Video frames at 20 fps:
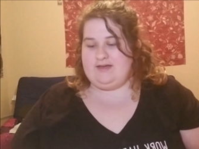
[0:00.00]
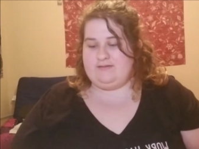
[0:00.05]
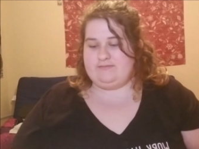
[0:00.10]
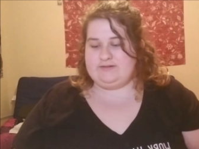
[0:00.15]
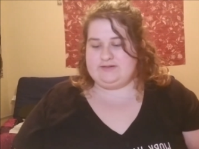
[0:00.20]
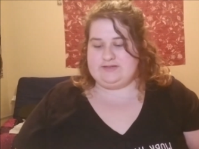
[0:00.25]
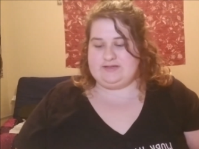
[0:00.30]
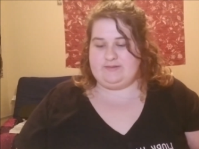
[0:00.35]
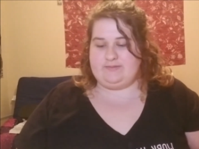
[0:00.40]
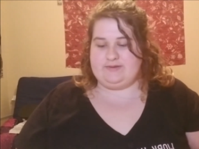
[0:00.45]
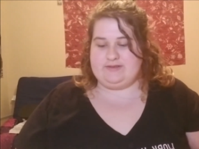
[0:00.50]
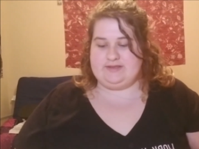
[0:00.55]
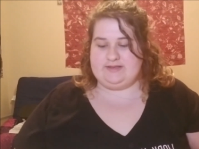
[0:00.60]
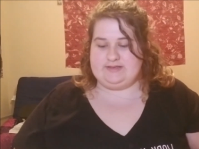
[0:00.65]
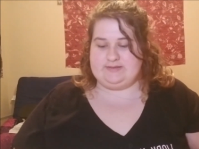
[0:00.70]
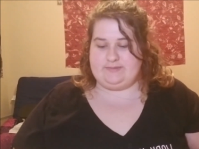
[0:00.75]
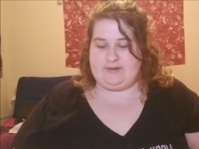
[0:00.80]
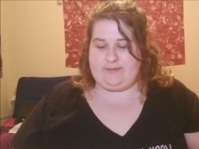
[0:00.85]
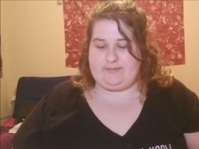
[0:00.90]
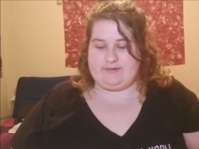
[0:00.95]
I'm just gonna put
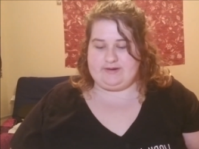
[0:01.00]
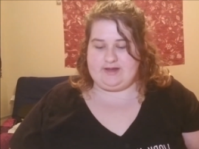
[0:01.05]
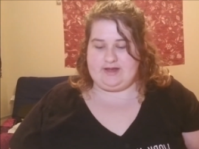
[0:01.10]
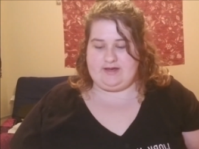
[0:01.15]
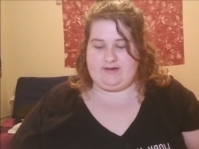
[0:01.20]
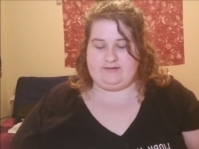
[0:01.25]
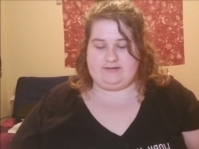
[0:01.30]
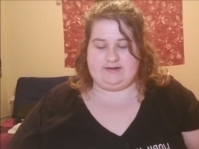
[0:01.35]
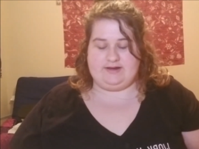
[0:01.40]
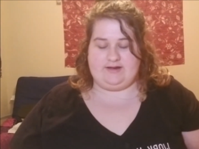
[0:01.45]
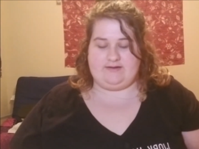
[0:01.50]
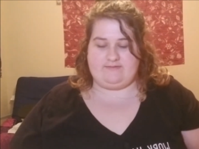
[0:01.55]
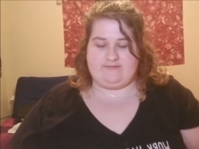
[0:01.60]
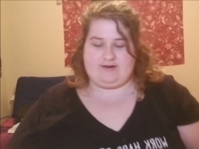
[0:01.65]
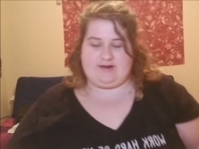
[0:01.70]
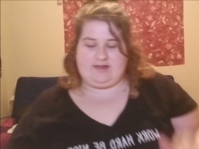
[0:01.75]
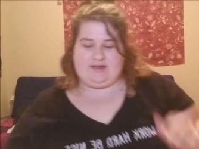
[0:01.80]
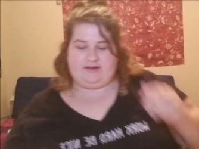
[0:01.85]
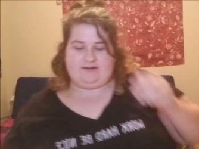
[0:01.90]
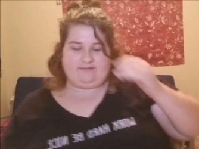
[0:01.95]
this paper towel down
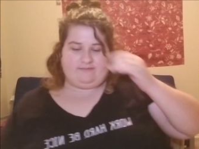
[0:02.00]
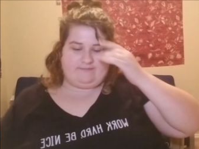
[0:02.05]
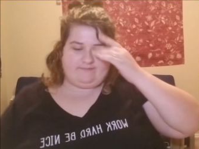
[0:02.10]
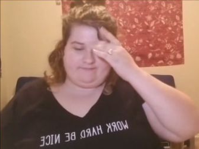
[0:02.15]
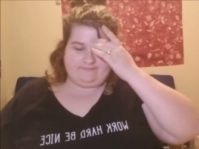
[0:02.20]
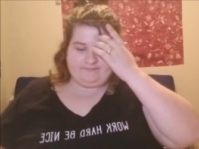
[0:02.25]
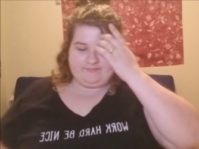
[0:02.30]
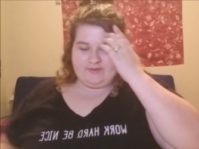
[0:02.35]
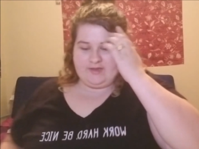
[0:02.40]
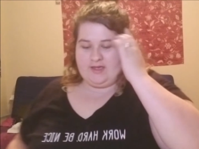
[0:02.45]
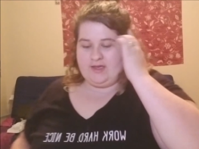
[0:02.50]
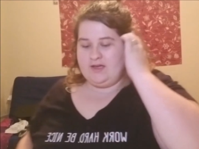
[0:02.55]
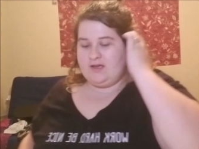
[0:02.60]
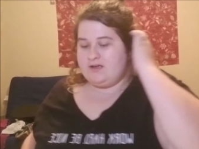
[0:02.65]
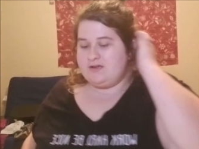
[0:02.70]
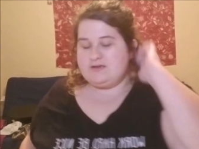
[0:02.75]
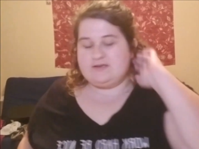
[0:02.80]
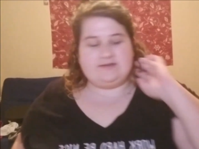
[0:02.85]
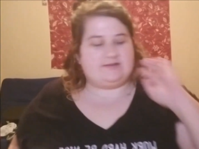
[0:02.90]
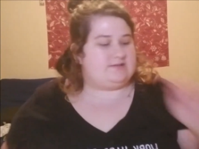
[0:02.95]
right here
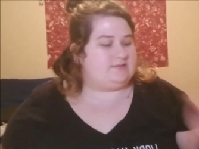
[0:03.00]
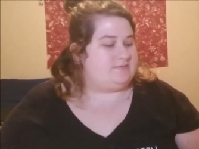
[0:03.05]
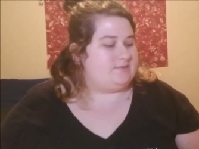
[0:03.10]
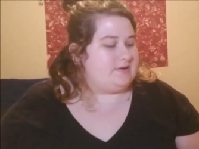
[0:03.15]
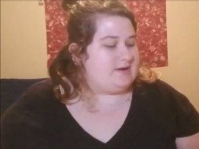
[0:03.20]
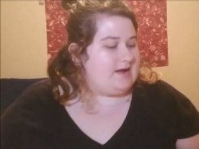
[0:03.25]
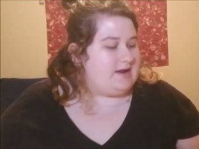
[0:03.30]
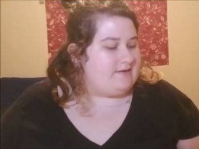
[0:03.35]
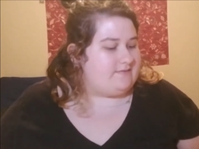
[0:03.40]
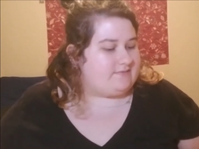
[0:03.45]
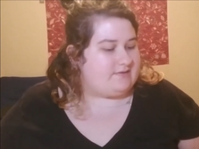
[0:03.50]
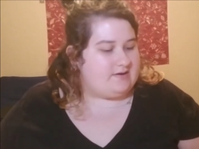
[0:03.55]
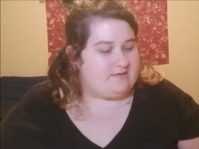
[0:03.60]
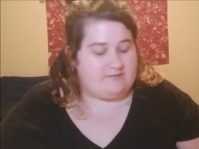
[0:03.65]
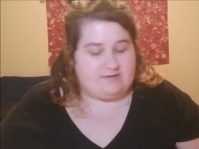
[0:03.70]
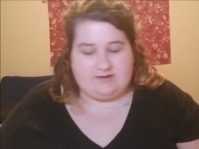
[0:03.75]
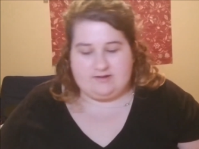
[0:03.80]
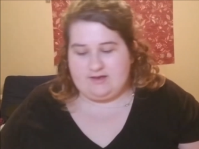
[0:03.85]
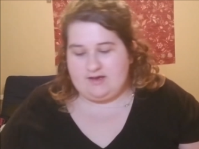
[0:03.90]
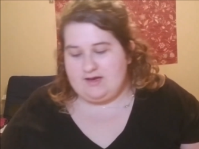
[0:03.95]
since we're kind of
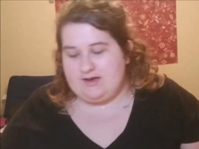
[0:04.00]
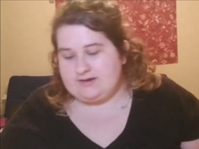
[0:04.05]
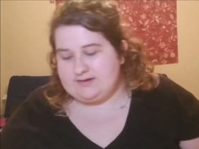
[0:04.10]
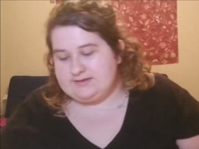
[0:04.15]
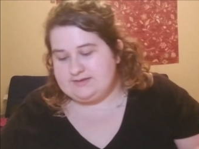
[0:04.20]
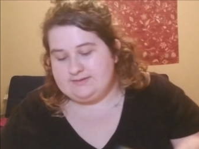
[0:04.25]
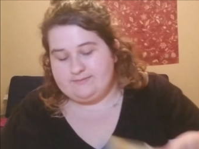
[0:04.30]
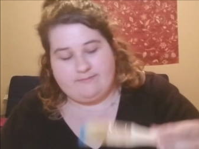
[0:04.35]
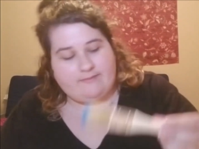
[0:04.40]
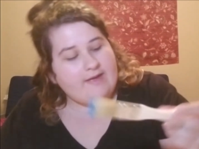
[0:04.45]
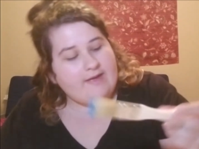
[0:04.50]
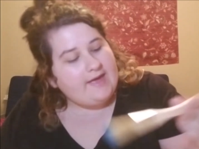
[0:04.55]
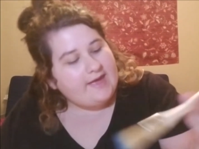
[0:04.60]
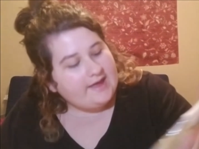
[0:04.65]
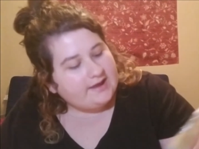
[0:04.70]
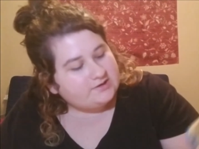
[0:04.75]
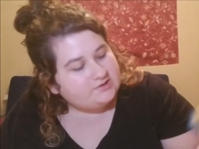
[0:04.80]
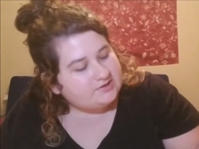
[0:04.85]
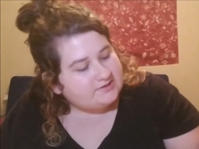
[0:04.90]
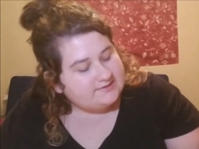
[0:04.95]
going along some
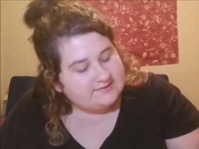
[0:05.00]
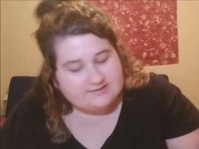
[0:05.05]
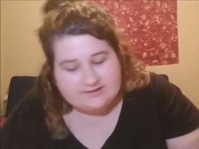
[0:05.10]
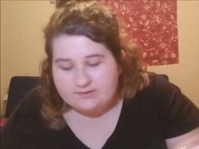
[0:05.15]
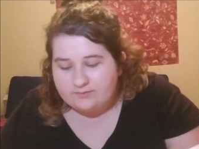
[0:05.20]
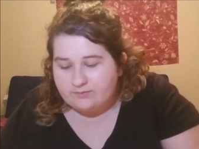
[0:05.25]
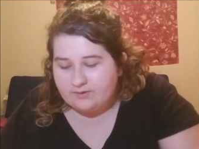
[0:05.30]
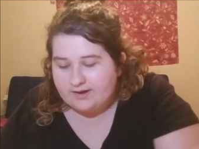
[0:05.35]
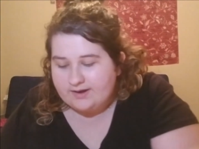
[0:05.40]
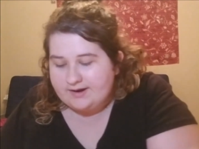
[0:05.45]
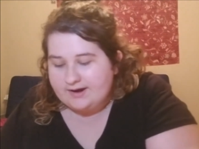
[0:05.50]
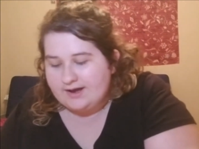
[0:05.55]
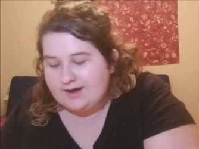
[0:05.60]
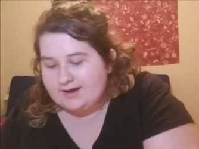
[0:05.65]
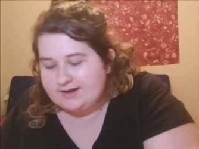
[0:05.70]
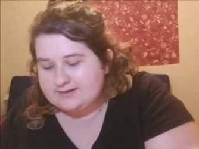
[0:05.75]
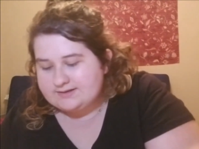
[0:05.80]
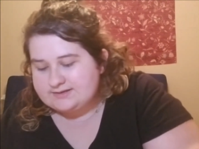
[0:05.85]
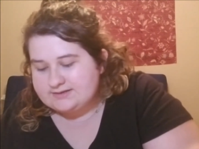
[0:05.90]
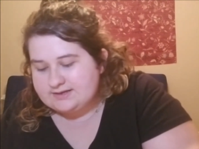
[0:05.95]
edges and
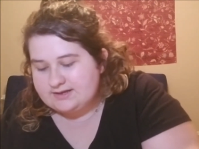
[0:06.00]
whatnot.